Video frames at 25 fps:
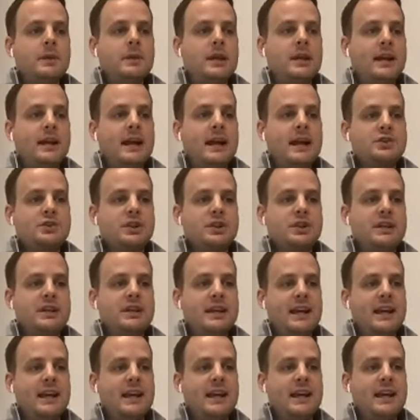it
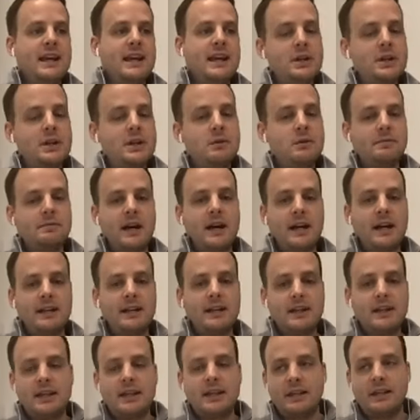actually and and what you
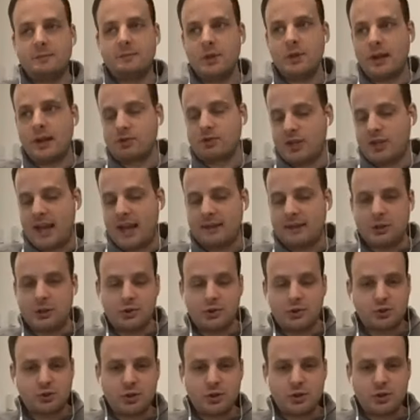find i think if you actually have a
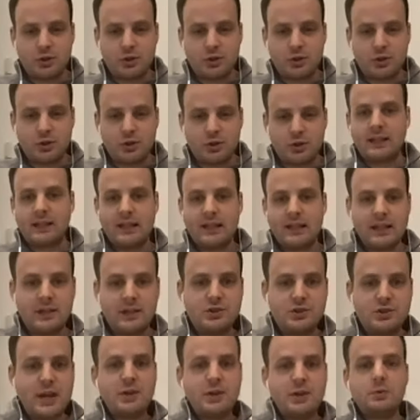true like
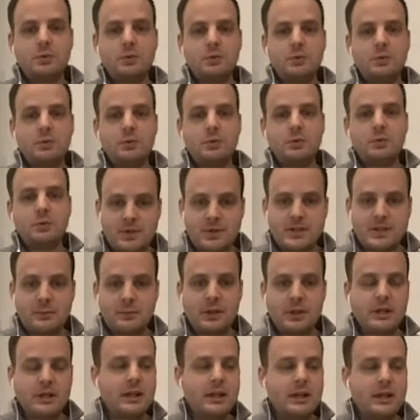genuine conversation
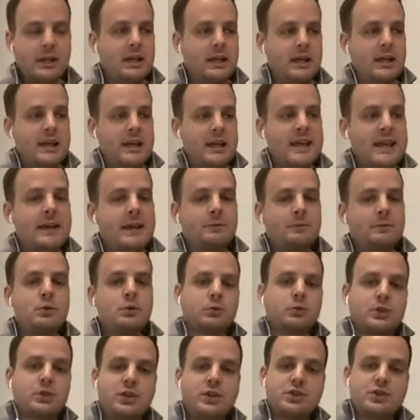with someone if
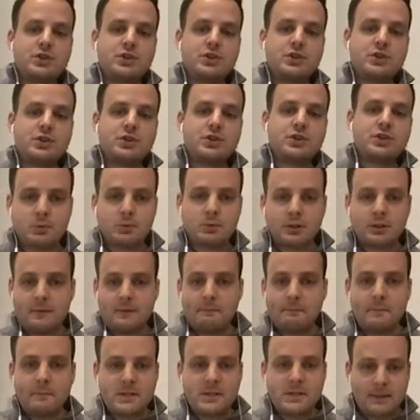you reach that
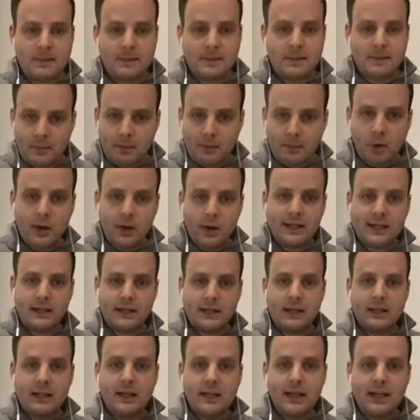sort of tipping
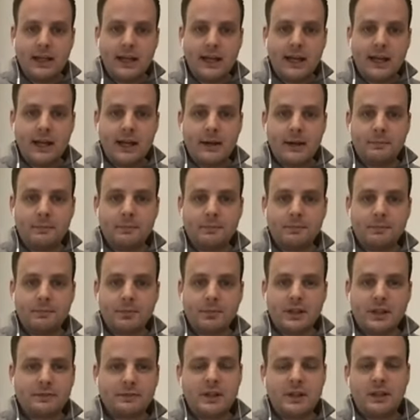point um,
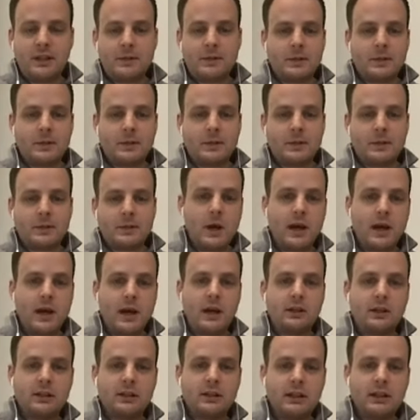they're feeling pressure as
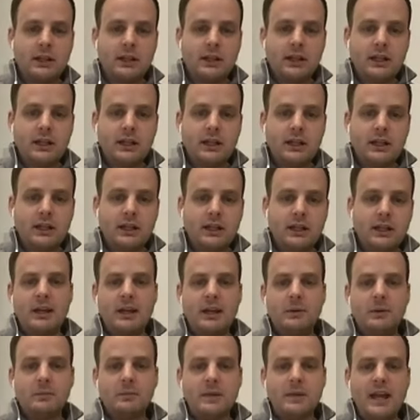well sure.
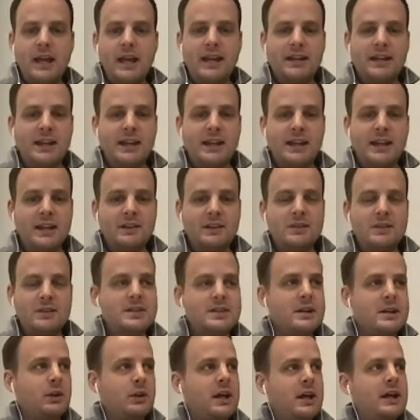um, and, and
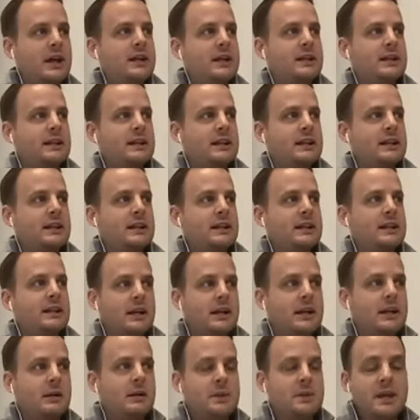so like
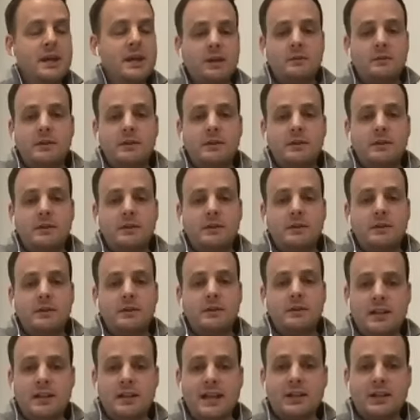um, it could very well
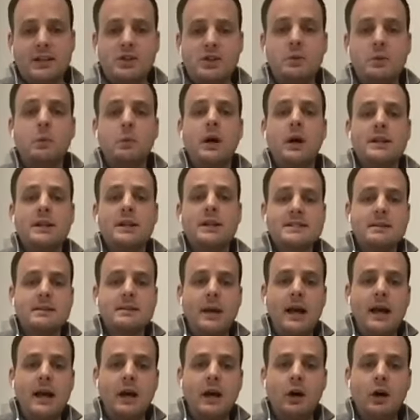be that they actually want
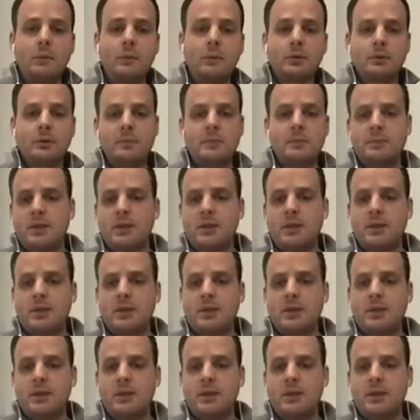somehow or yeah, maybe they, they